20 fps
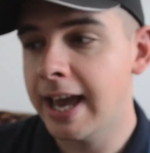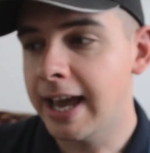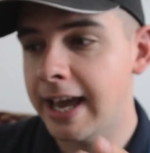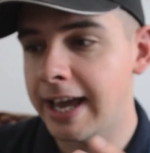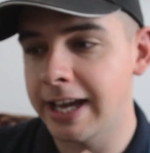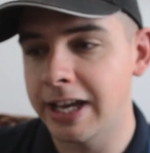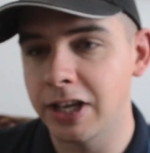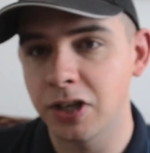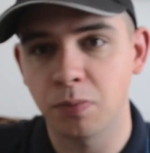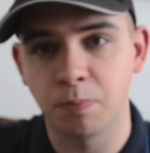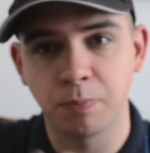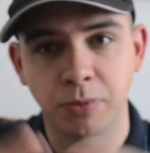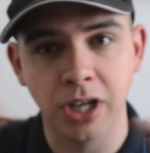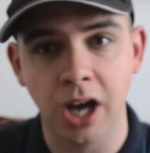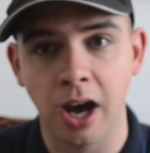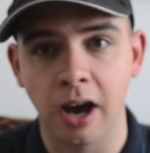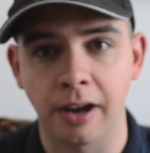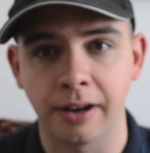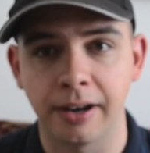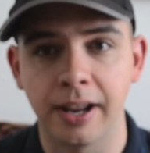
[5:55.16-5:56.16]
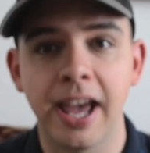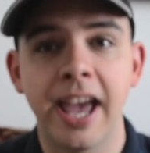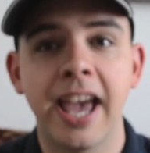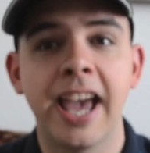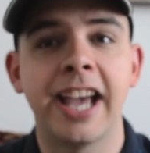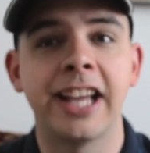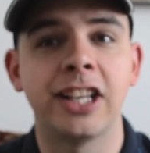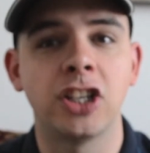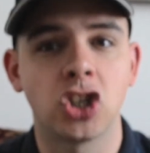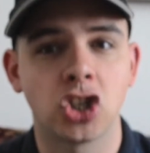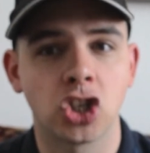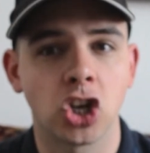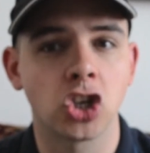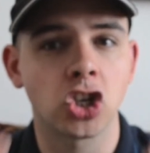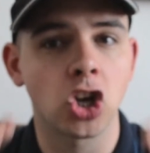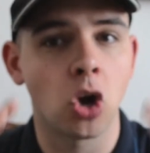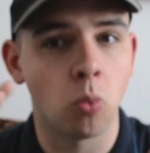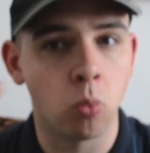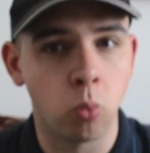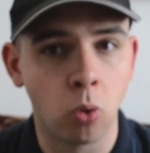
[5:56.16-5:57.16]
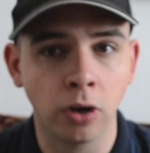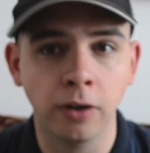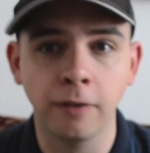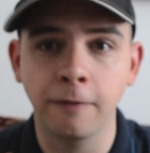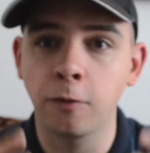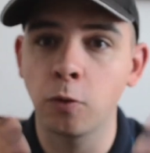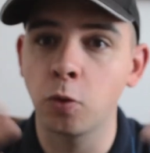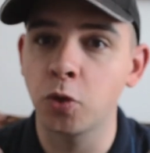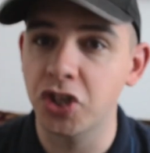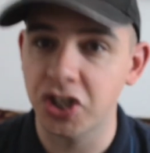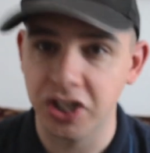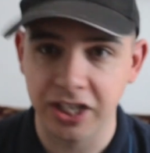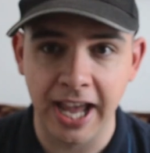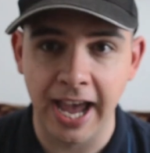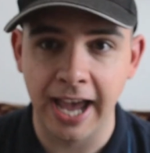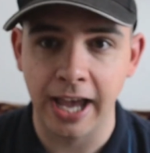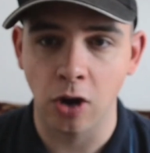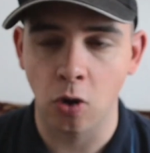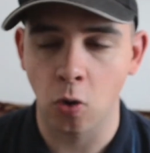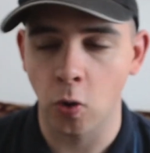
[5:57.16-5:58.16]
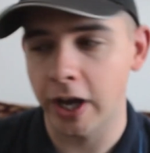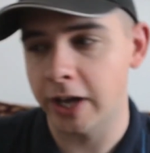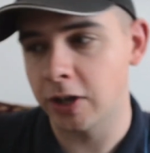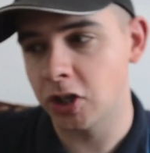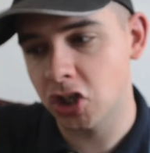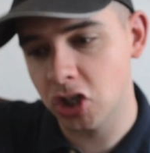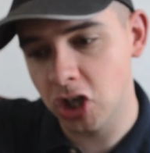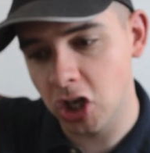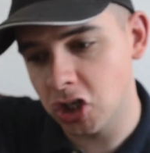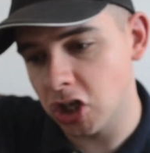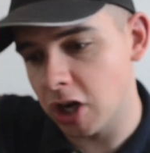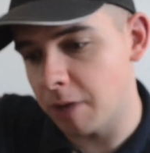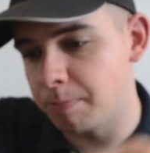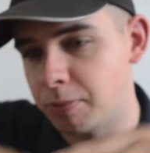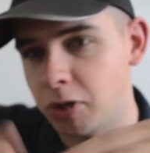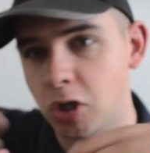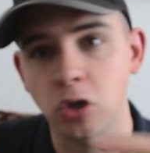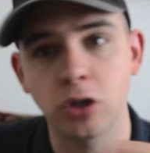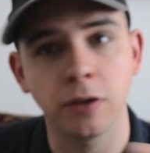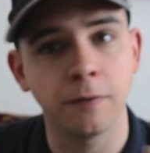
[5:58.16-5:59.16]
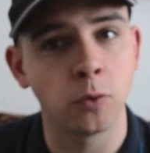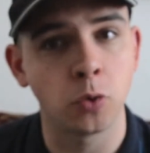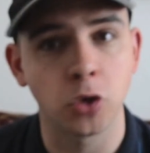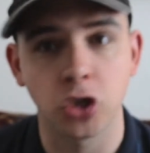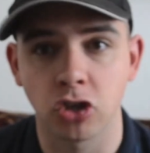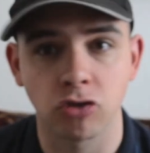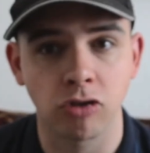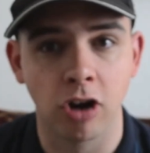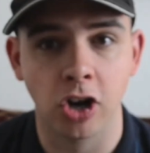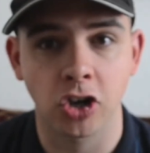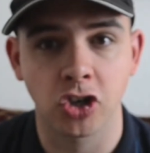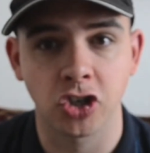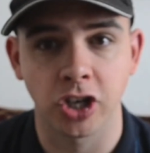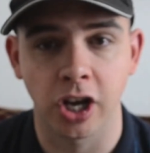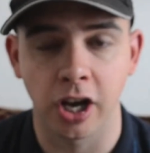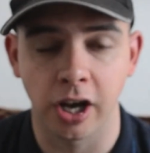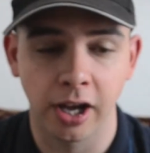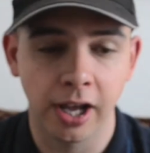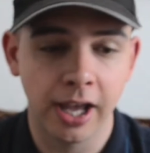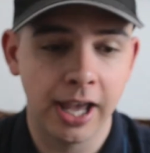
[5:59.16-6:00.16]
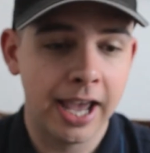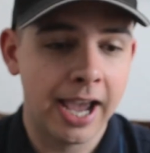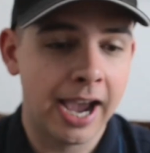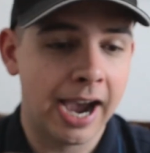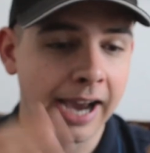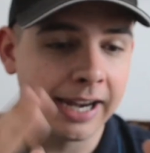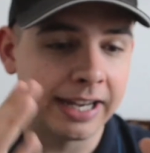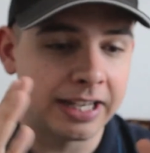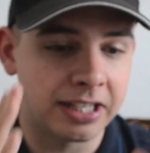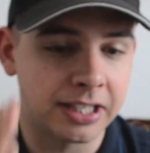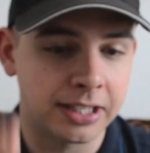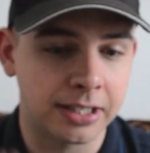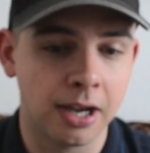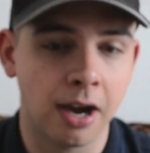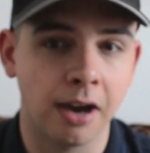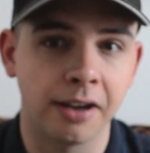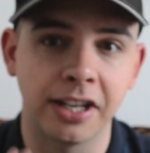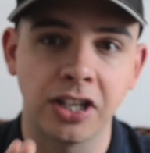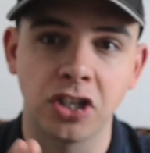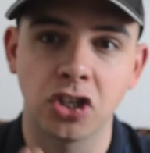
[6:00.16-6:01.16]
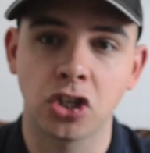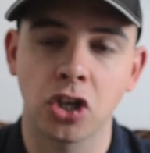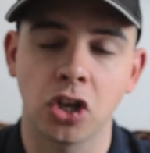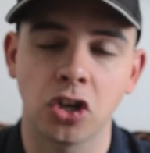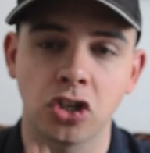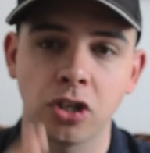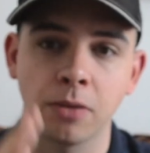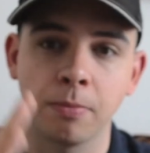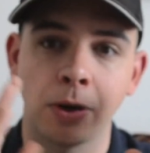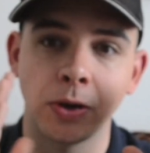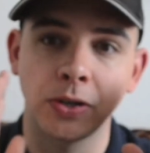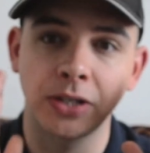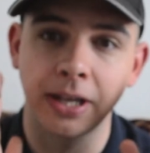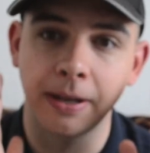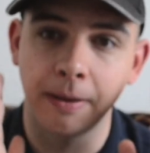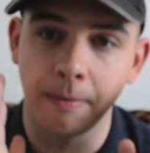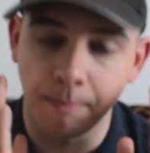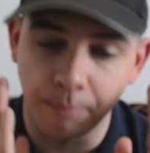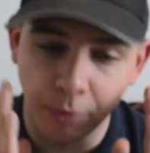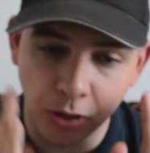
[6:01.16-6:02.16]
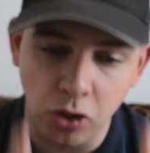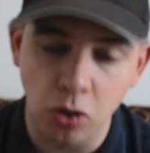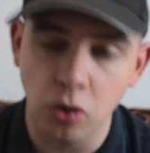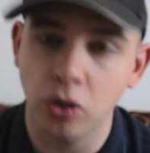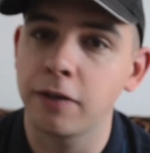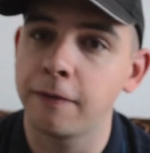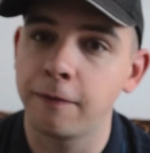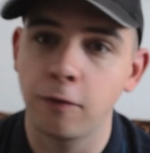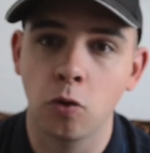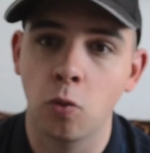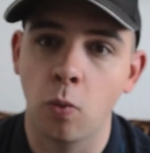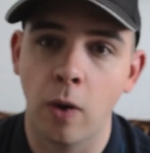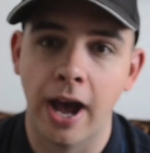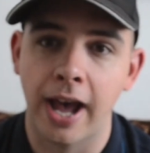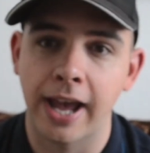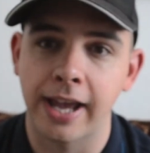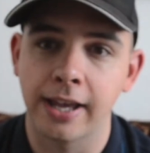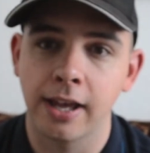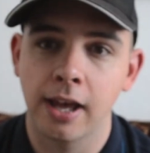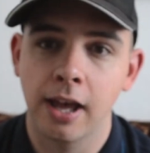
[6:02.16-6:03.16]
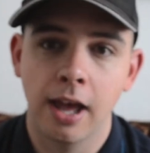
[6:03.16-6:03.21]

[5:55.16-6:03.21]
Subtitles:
It is done in such a wonderful scale, in such a beautiful structure, and it's done in such the most beautiful way